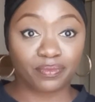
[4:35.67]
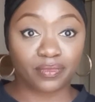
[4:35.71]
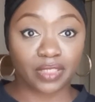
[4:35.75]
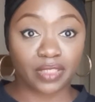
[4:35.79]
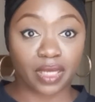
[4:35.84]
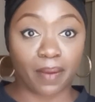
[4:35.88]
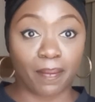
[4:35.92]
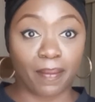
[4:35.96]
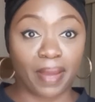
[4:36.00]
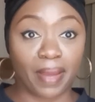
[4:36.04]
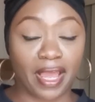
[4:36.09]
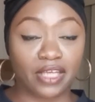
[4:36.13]

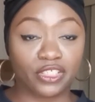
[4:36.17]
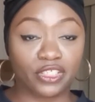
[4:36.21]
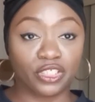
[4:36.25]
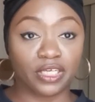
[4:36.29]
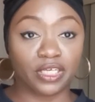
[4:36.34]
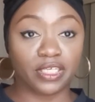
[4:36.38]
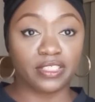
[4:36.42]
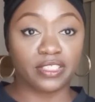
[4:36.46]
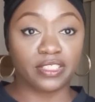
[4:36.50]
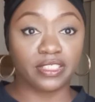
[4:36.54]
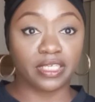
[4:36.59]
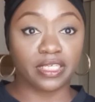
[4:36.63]
imagining
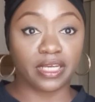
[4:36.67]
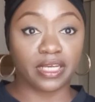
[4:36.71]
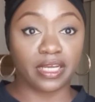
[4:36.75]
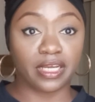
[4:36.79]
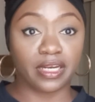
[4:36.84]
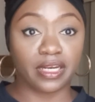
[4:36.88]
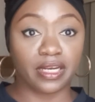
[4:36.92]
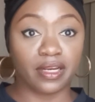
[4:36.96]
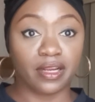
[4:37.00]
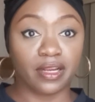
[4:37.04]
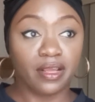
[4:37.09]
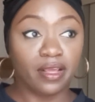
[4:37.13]

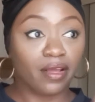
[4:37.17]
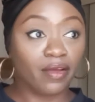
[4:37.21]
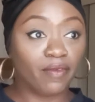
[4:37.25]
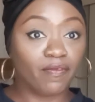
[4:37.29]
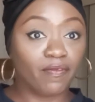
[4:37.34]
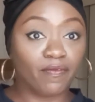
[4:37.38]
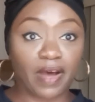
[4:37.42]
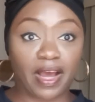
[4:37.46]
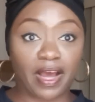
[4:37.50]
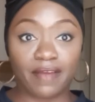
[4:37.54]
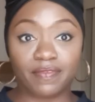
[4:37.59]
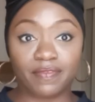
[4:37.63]
seeing
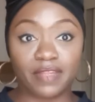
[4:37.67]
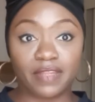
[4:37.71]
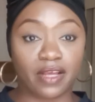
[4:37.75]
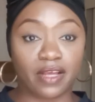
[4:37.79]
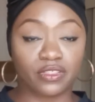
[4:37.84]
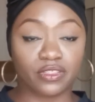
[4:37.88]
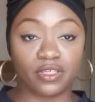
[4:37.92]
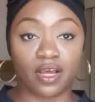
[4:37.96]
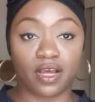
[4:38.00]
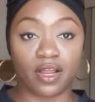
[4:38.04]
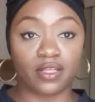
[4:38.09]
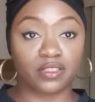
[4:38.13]
five thousand
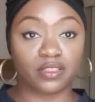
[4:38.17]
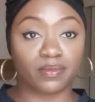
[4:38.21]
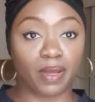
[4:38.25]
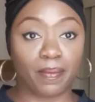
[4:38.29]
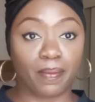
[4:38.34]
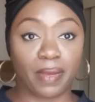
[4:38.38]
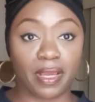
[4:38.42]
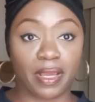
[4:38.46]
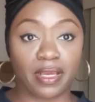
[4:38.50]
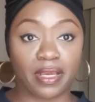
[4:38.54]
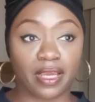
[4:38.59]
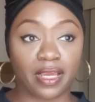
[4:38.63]
dollars in my
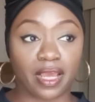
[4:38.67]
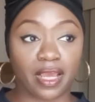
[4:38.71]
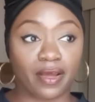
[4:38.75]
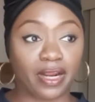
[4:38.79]
bank account.